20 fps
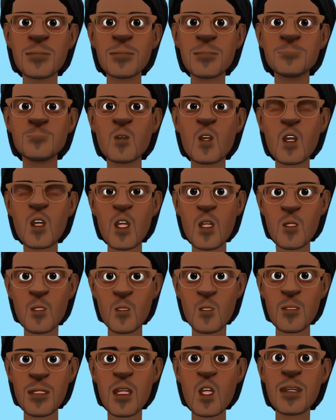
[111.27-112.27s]
That was
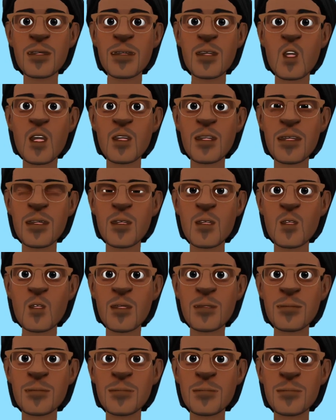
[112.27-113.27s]
interesting, wasn't
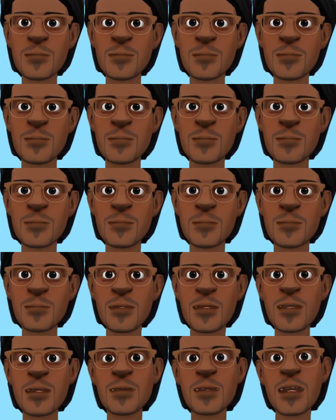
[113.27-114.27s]
it?
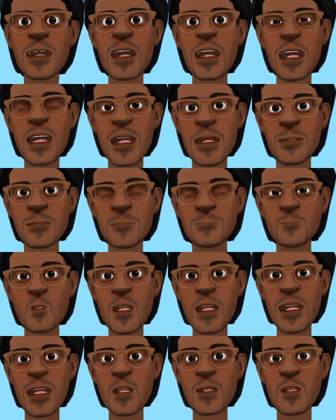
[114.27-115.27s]
Thank you for spending some
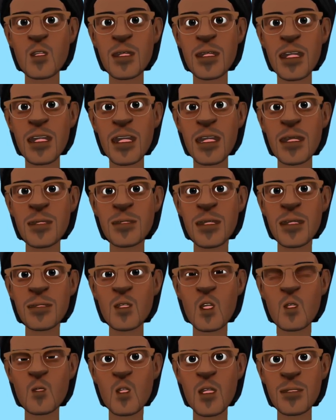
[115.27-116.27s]
time with me in this
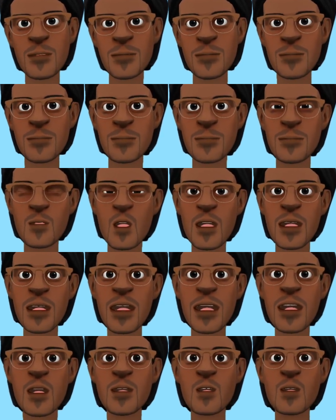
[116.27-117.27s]
lesson. Until
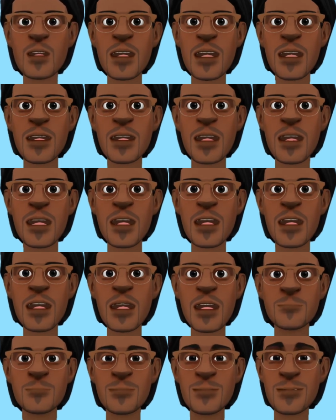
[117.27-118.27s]
the next lesson,
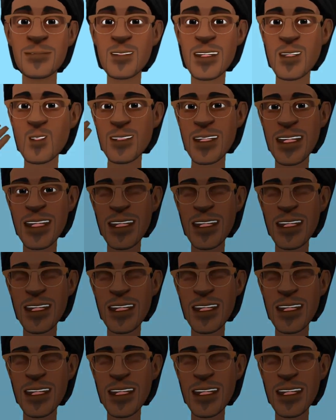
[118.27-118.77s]
bye for